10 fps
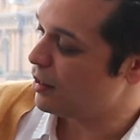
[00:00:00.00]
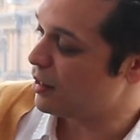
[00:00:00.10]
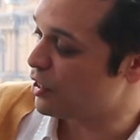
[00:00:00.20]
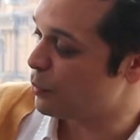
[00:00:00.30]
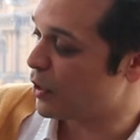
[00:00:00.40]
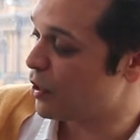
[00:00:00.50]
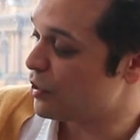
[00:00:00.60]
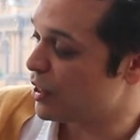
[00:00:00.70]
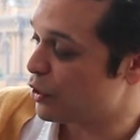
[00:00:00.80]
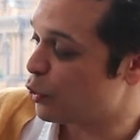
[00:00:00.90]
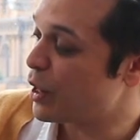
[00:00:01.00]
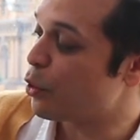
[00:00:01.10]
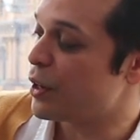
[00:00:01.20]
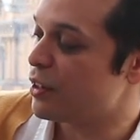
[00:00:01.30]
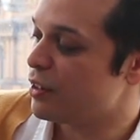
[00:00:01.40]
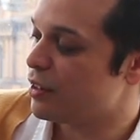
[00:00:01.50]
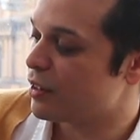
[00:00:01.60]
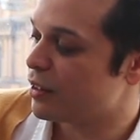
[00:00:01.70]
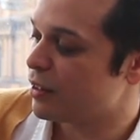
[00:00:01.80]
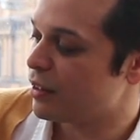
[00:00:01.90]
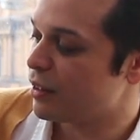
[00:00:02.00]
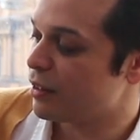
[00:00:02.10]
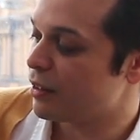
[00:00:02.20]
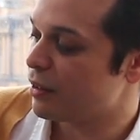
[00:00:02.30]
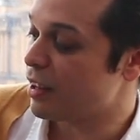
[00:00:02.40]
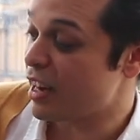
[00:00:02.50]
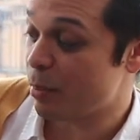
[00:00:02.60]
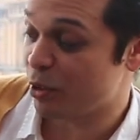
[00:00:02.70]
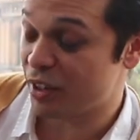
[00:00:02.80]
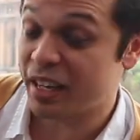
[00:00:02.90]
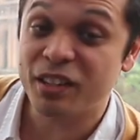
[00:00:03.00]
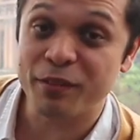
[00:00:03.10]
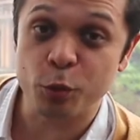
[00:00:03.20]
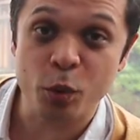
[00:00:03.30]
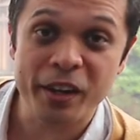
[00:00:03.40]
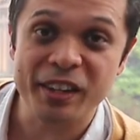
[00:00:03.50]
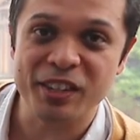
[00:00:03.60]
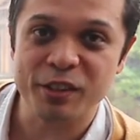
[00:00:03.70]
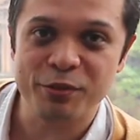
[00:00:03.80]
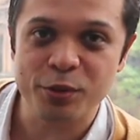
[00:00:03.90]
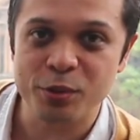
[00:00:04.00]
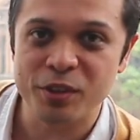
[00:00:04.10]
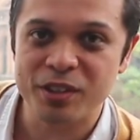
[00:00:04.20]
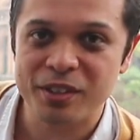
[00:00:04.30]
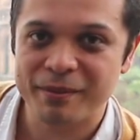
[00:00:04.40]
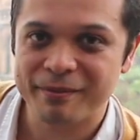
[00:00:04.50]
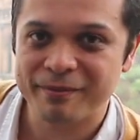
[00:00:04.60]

This is because it is quick witted and able to eat a variety of foods.